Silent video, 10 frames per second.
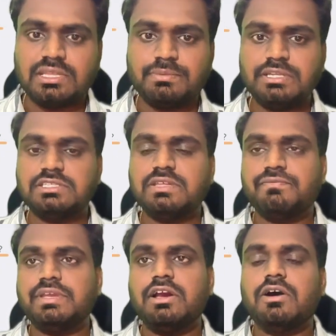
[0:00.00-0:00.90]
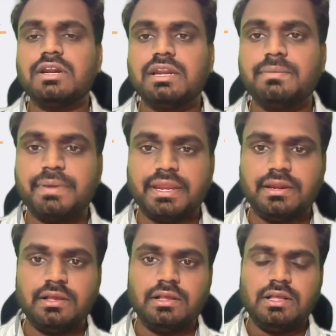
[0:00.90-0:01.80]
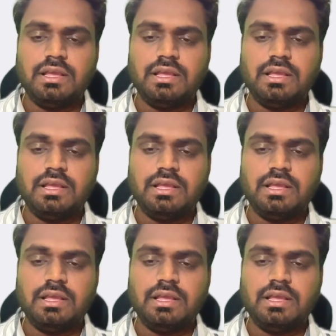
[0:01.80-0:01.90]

That means the fee already paid.